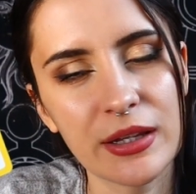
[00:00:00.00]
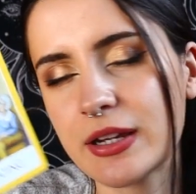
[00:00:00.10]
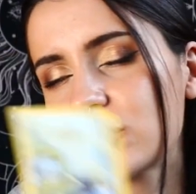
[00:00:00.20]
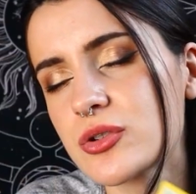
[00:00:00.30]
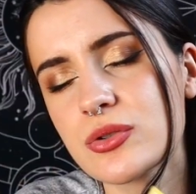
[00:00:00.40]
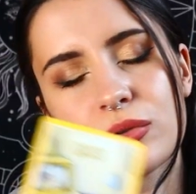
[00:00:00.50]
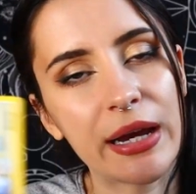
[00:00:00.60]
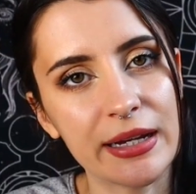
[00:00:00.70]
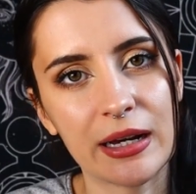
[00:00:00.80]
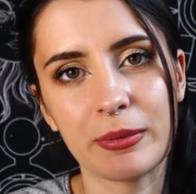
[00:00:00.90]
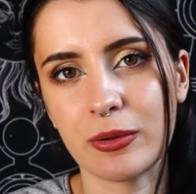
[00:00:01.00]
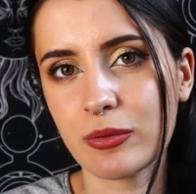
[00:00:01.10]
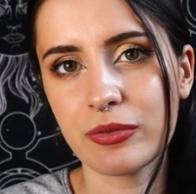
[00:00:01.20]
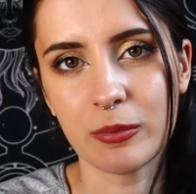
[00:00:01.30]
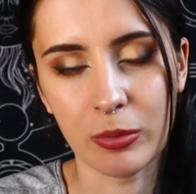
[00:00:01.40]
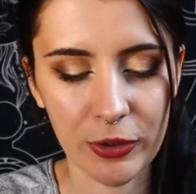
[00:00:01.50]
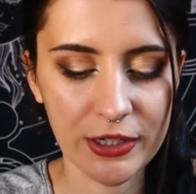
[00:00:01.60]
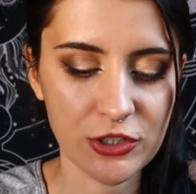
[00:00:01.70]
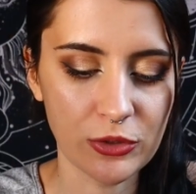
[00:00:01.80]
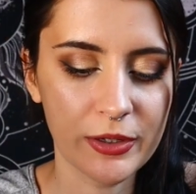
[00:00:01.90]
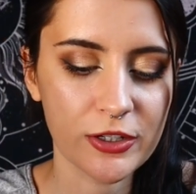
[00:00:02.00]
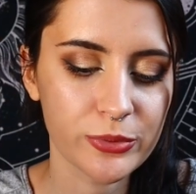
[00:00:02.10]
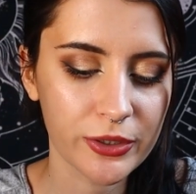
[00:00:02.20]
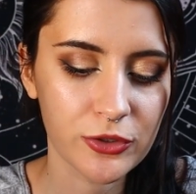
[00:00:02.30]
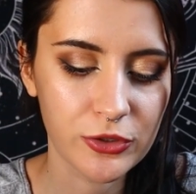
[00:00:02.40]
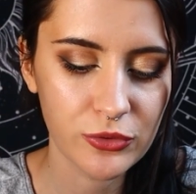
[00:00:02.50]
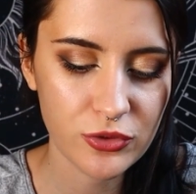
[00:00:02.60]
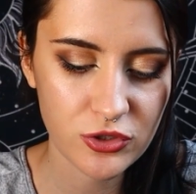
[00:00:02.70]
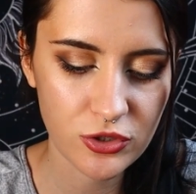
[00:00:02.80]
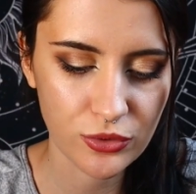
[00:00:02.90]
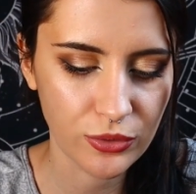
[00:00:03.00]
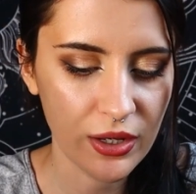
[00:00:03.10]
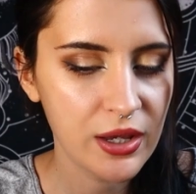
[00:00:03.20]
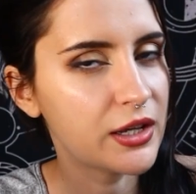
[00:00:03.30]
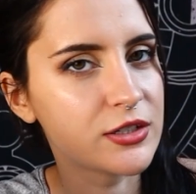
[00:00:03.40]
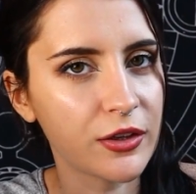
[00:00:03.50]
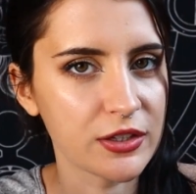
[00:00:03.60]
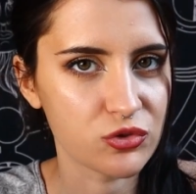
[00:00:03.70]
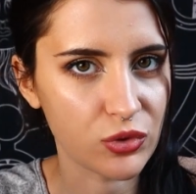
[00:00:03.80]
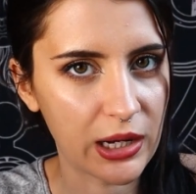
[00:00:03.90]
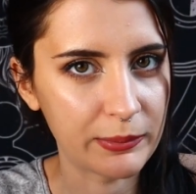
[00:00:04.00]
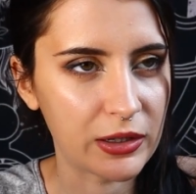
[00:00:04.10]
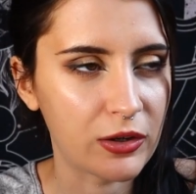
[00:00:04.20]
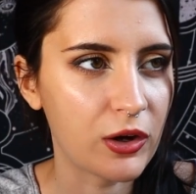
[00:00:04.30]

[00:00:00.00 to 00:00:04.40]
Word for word: Like straight up, it'll feel boring to you, because what you're used to is all this drama,